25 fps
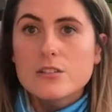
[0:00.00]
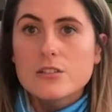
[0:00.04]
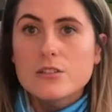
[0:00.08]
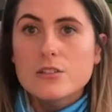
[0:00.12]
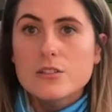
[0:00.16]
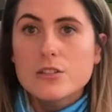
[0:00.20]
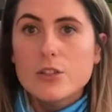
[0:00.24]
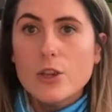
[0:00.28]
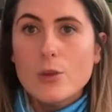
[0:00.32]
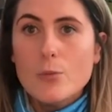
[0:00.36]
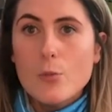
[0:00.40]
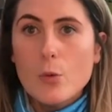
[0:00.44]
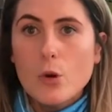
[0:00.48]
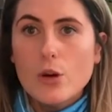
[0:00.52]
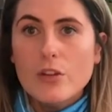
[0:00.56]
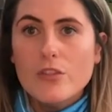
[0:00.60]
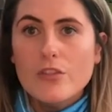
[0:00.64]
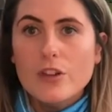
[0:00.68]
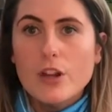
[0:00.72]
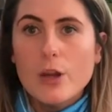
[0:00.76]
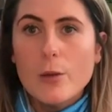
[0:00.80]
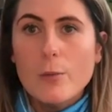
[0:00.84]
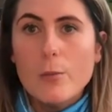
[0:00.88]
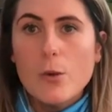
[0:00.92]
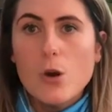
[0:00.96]
do more of
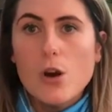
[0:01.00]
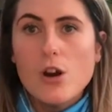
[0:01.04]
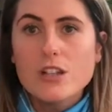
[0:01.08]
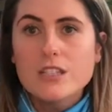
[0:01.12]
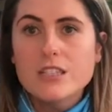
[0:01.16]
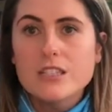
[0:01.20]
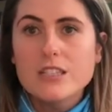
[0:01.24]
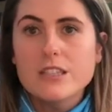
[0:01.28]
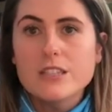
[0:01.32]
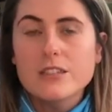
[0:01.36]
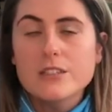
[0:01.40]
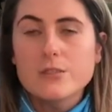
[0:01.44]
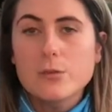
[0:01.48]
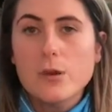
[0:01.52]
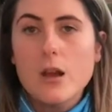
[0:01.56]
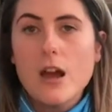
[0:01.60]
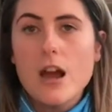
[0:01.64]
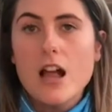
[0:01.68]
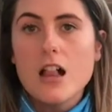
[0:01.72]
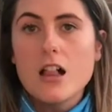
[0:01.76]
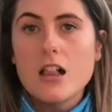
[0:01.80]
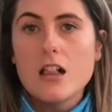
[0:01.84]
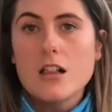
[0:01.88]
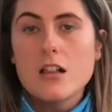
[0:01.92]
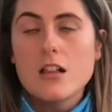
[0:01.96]
an unboxing as
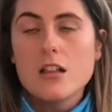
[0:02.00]
well.